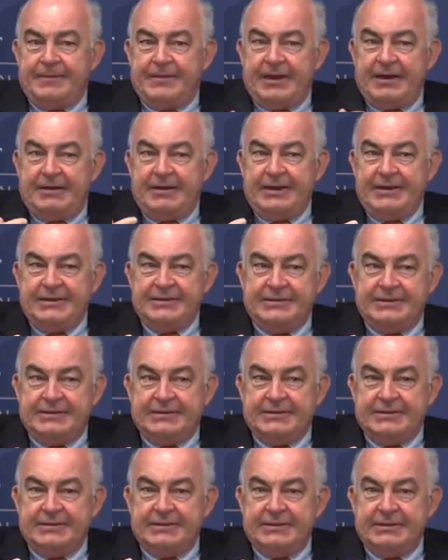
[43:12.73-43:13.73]
there
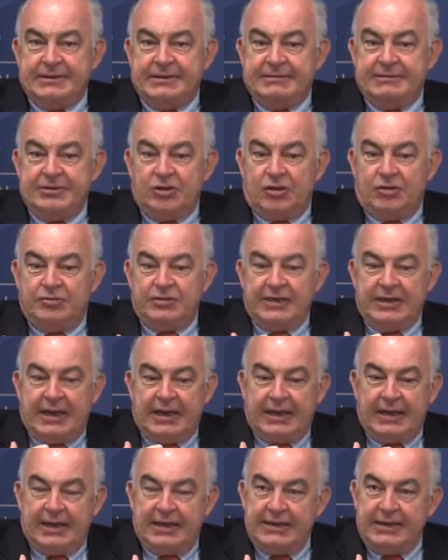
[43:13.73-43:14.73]
is, you know, the
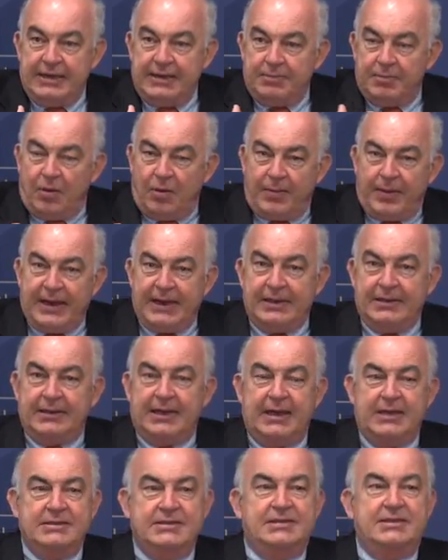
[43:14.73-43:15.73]

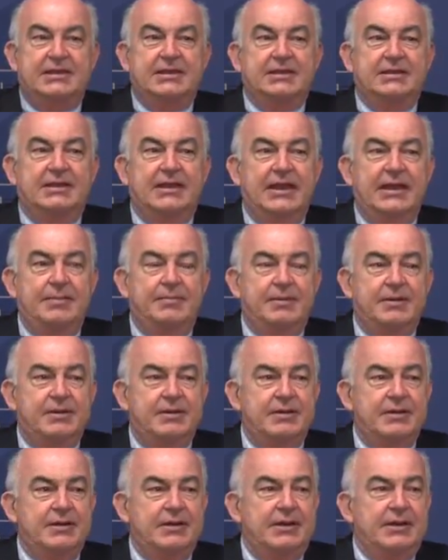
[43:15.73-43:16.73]
immobile, unskilled
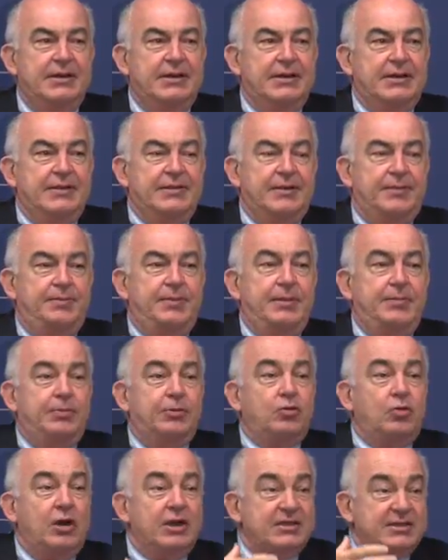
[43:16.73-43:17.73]
labor, the
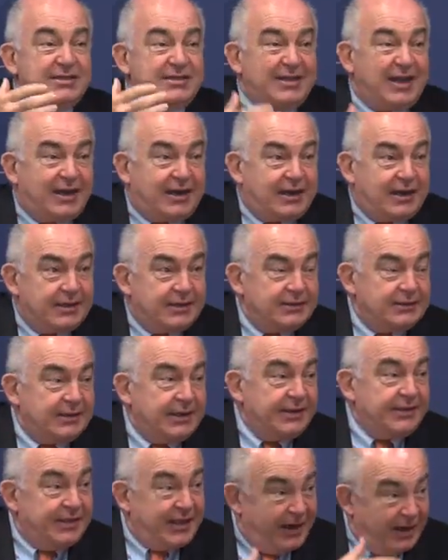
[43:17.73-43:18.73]
people who are stuck,
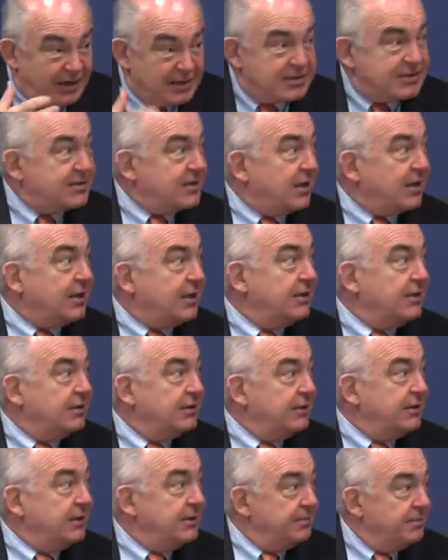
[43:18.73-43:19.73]
and they are stuck
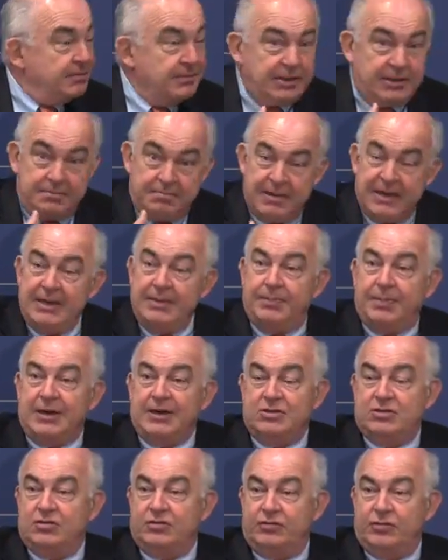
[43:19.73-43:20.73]
in many
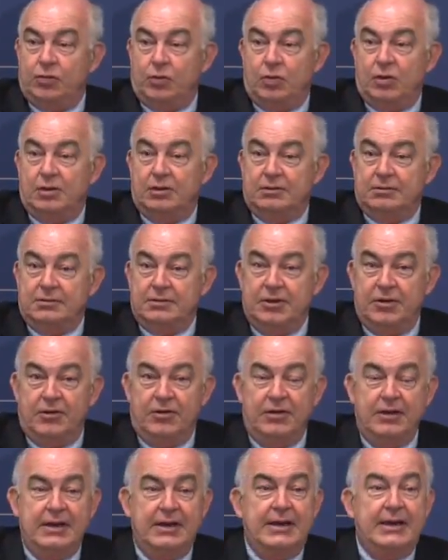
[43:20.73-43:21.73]
parts of the world, you
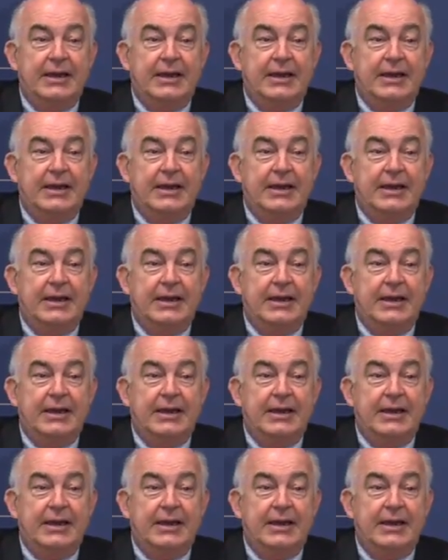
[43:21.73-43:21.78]
know.